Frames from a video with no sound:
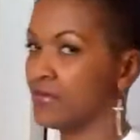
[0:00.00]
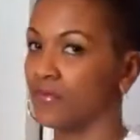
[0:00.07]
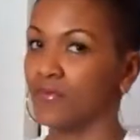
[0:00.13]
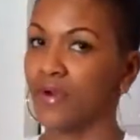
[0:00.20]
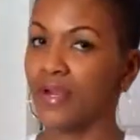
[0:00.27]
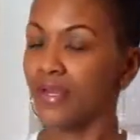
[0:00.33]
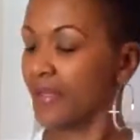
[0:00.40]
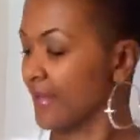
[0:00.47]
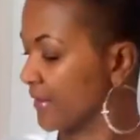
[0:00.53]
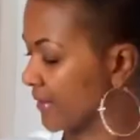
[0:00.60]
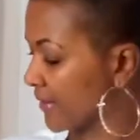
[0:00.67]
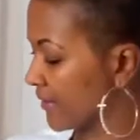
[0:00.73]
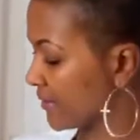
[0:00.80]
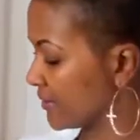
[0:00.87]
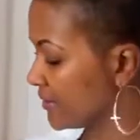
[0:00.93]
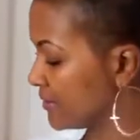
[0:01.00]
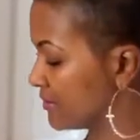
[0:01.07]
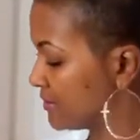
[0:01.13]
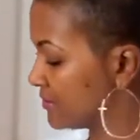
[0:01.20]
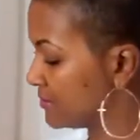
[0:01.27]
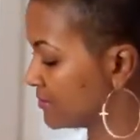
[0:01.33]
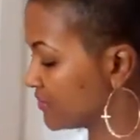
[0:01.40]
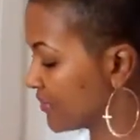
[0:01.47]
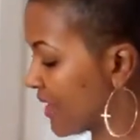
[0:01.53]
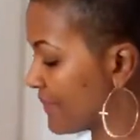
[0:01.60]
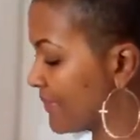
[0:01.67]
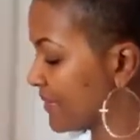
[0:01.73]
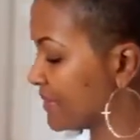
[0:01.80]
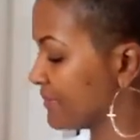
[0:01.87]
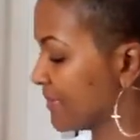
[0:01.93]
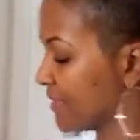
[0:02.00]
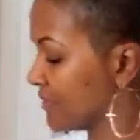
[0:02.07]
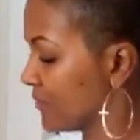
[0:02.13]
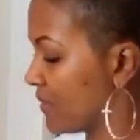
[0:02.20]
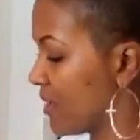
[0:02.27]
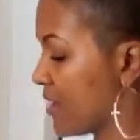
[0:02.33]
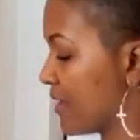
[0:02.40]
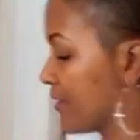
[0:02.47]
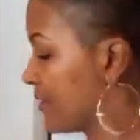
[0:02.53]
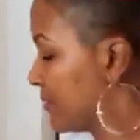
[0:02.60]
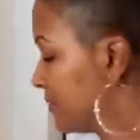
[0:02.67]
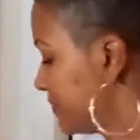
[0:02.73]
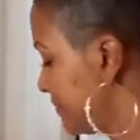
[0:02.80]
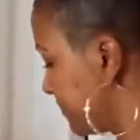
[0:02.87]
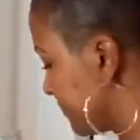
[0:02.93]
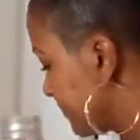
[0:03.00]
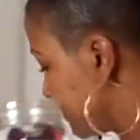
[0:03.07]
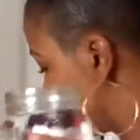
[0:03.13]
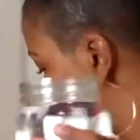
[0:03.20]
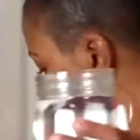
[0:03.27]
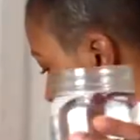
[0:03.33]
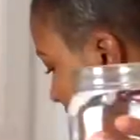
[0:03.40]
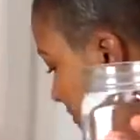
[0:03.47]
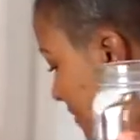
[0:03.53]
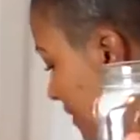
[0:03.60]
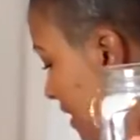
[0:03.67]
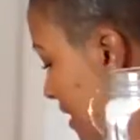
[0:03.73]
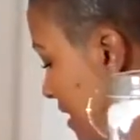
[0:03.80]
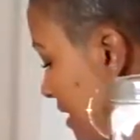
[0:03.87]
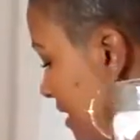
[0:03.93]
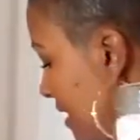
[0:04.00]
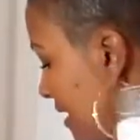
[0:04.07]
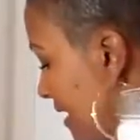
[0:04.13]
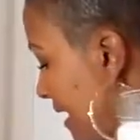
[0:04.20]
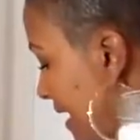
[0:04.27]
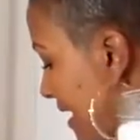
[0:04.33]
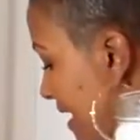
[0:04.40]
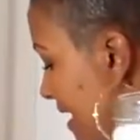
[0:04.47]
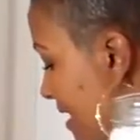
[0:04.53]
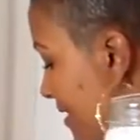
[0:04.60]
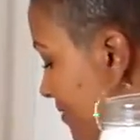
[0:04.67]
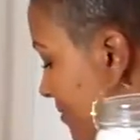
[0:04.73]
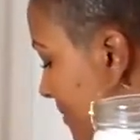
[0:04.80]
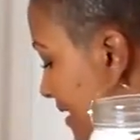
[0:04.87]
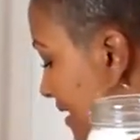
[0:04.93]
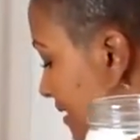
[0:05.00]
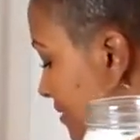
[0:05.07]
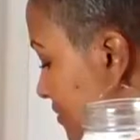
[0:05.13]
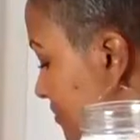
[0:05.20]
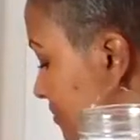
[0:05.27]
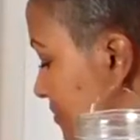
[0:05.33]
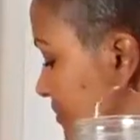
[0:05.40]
right here, dropping them in the water. And I have about